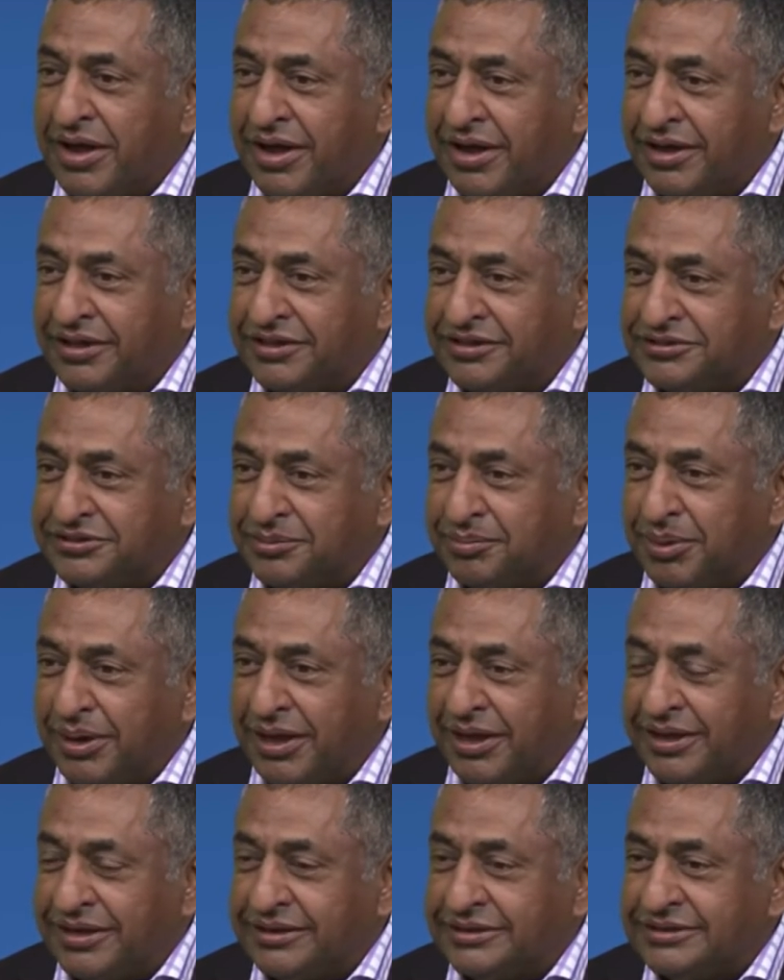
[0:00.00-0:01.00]
other
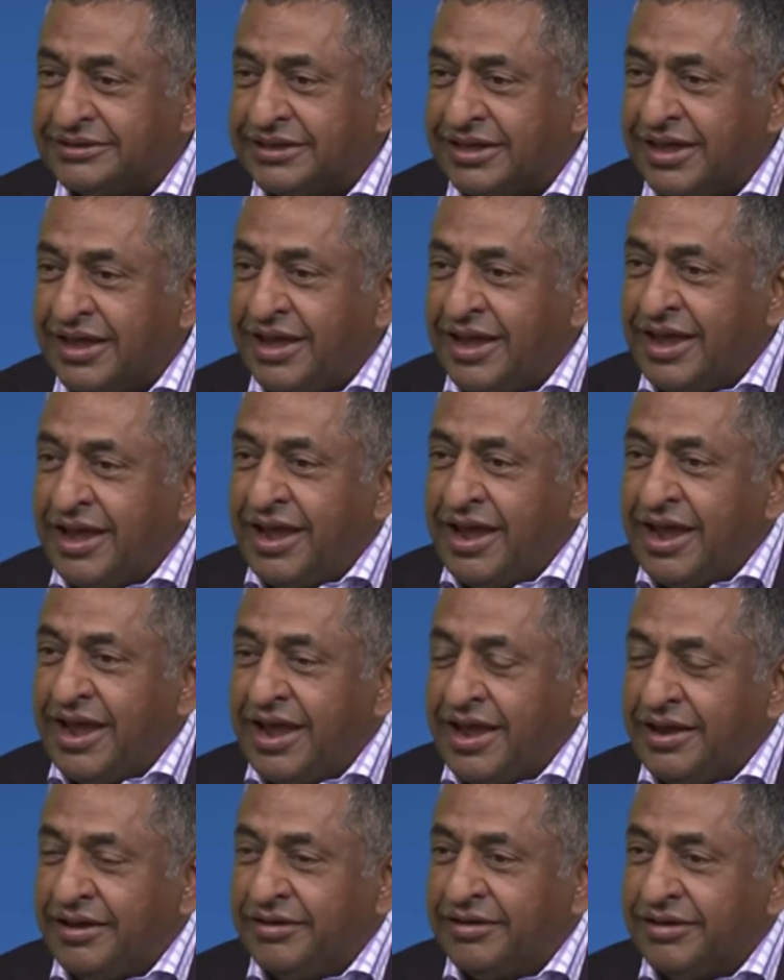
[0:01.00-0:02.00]
suppliers,
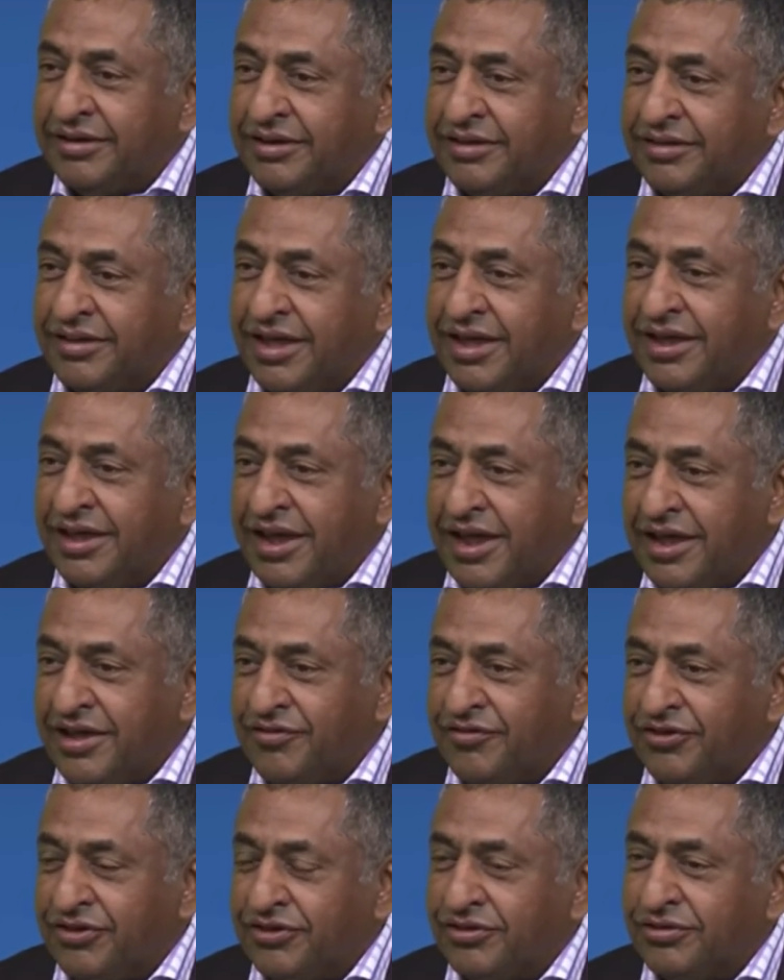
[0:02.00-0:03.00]
and they
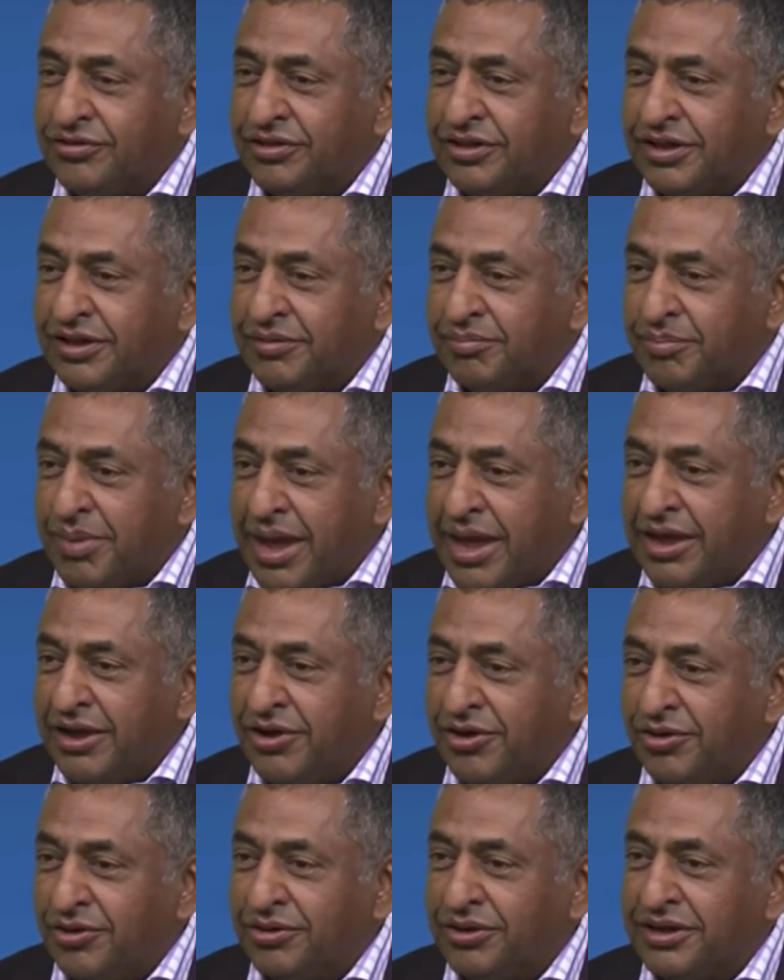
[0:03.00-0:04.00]
gave you the bag
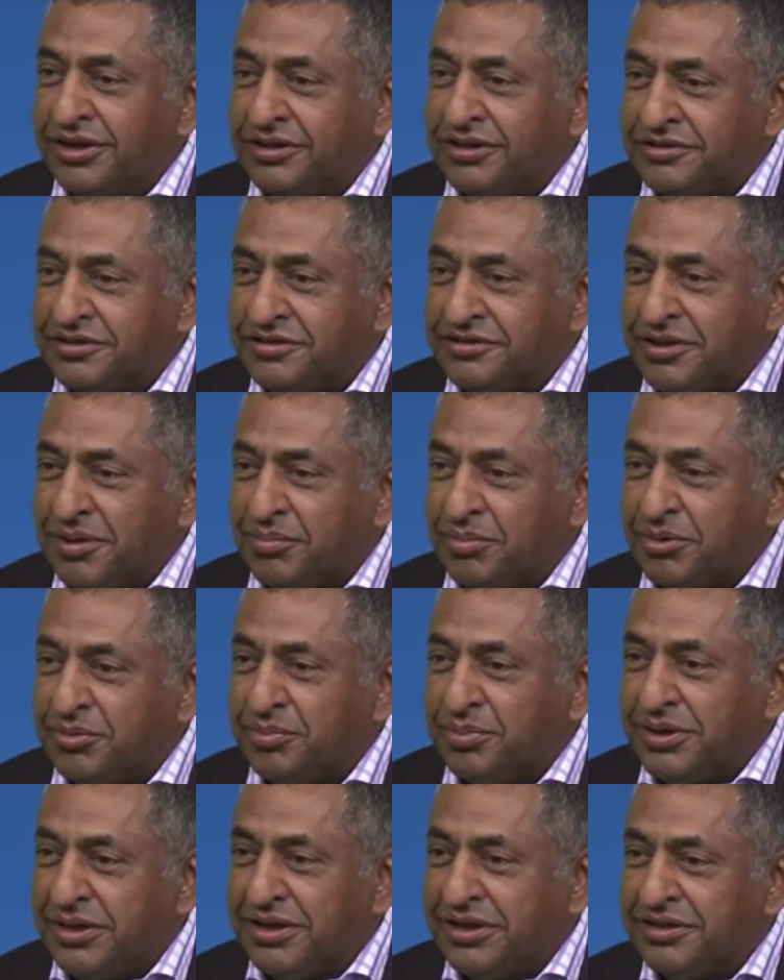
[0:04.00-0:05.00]
holder as a separate
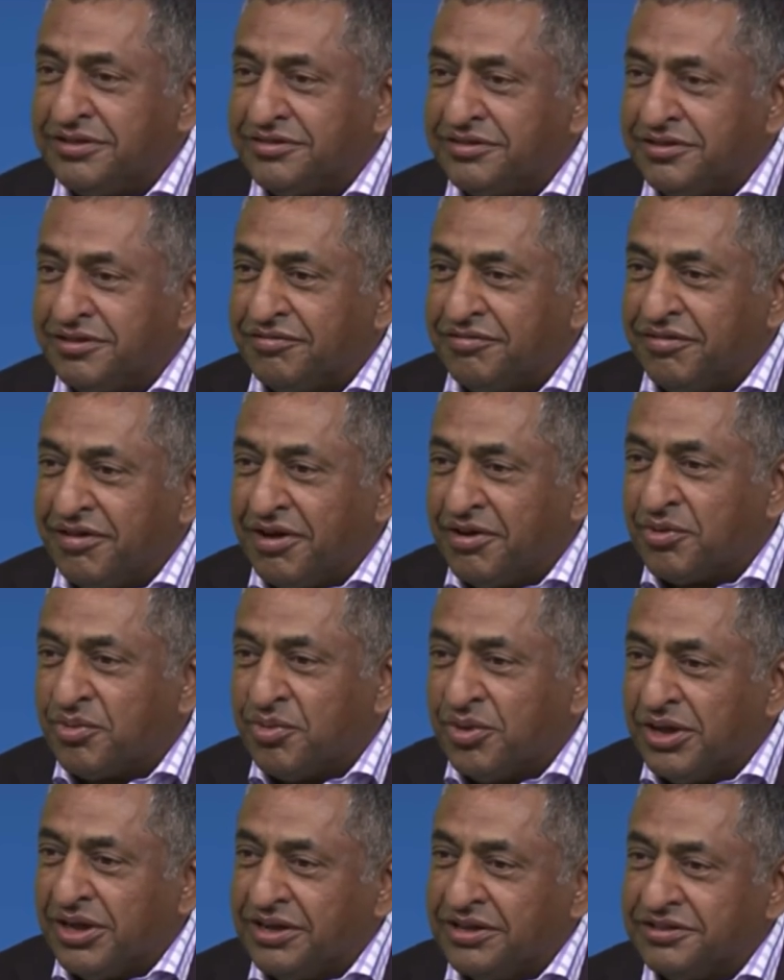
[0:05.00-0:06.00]
piece, the front
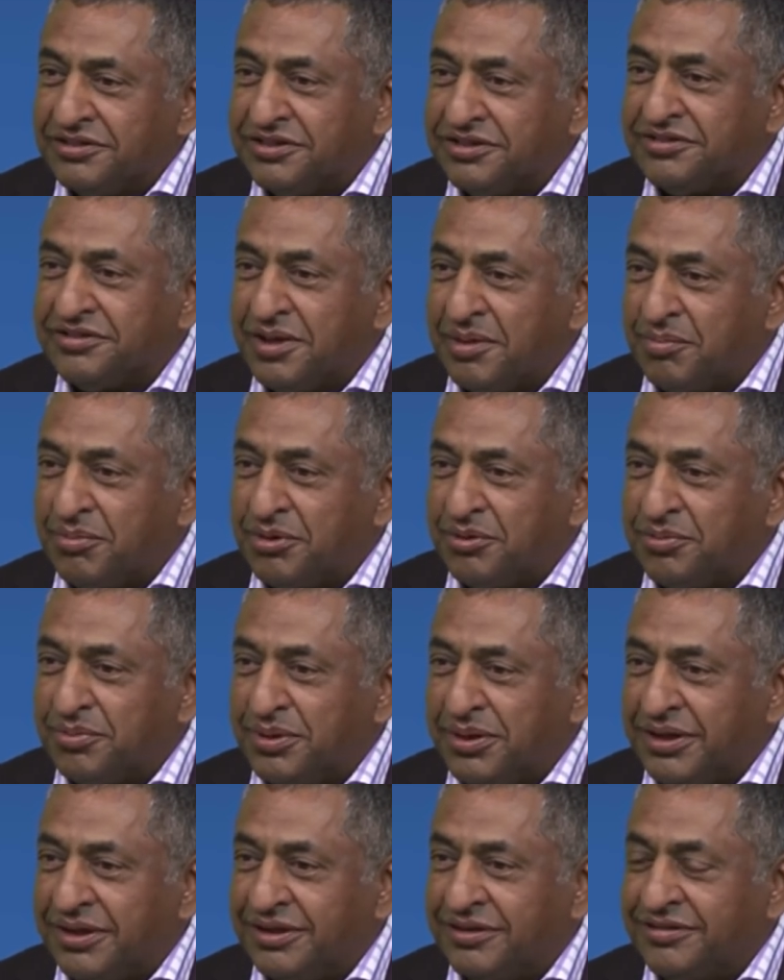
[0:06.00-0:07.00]
wheel as a separate
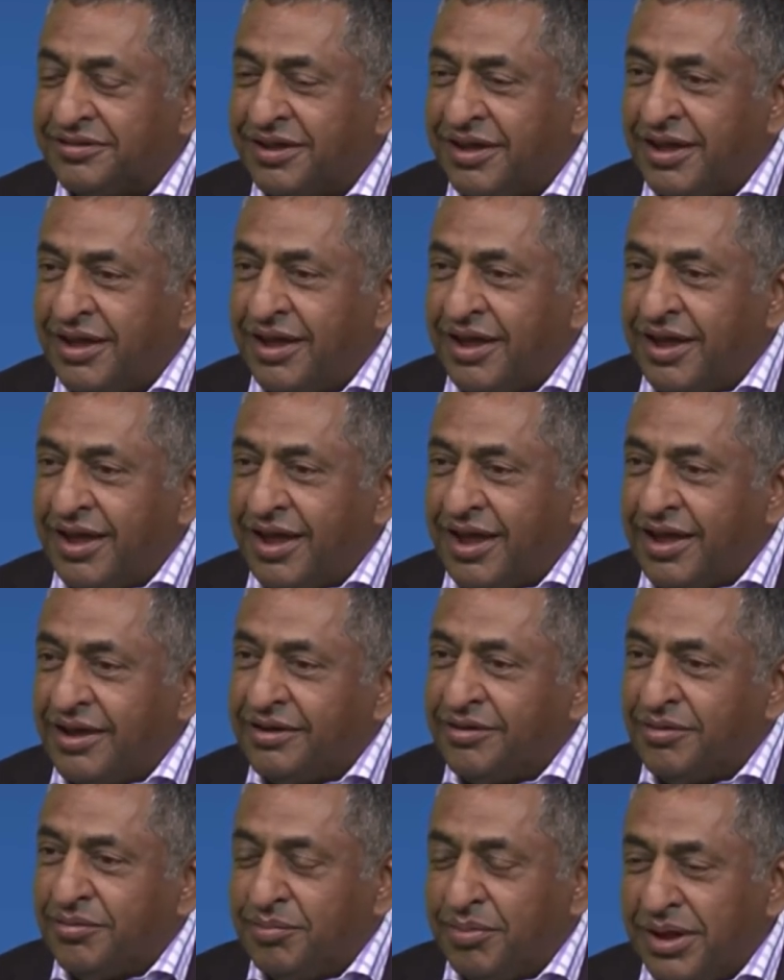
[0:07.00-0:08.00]
piece,
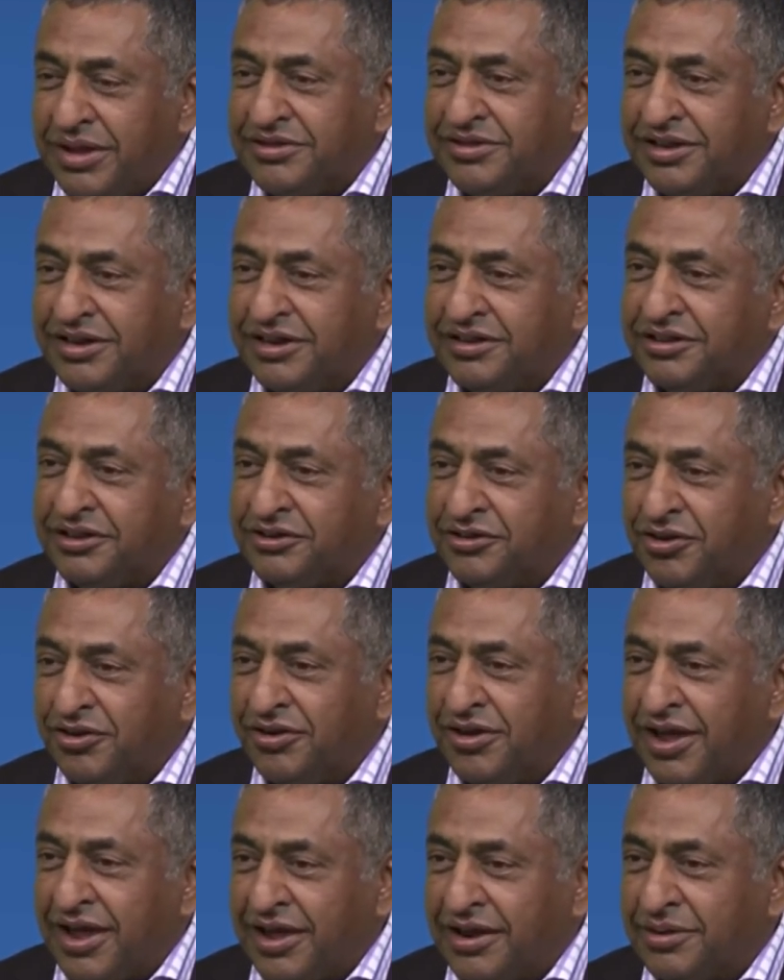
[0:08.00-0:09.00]
and basically the
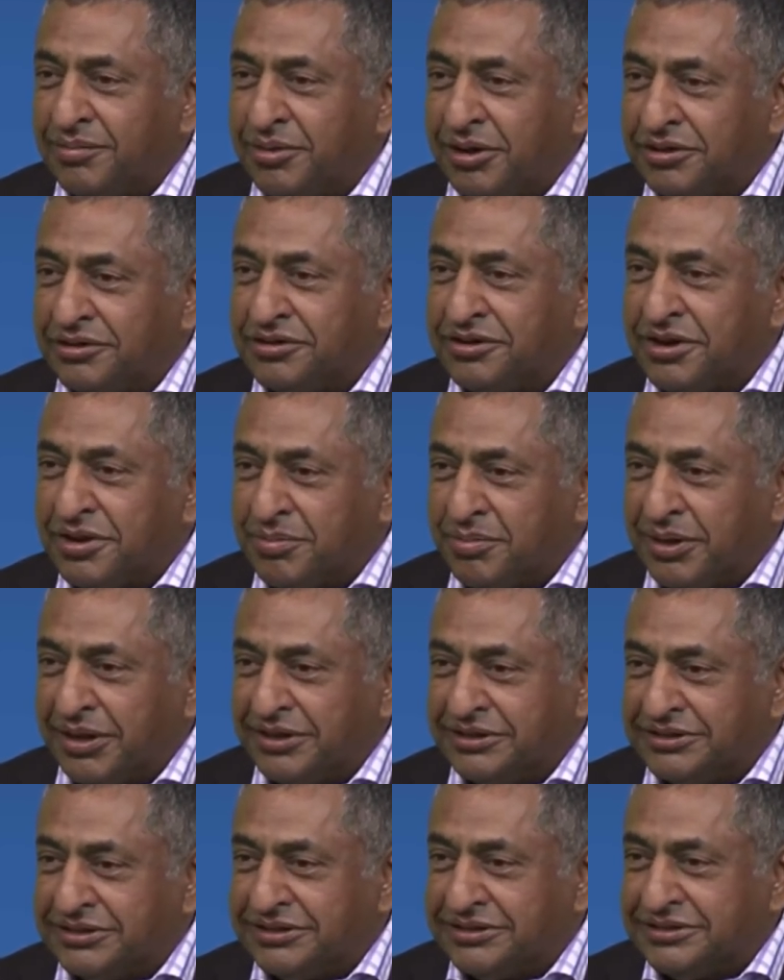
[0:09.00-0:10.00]
trolley had about three
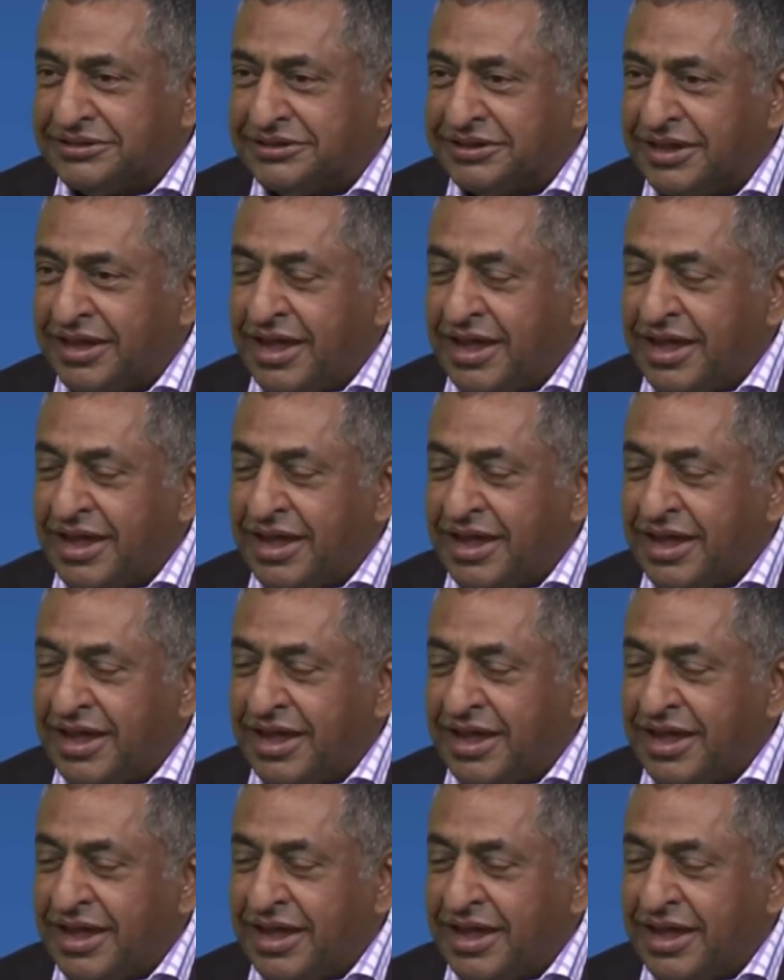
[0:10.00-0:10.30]
pieces.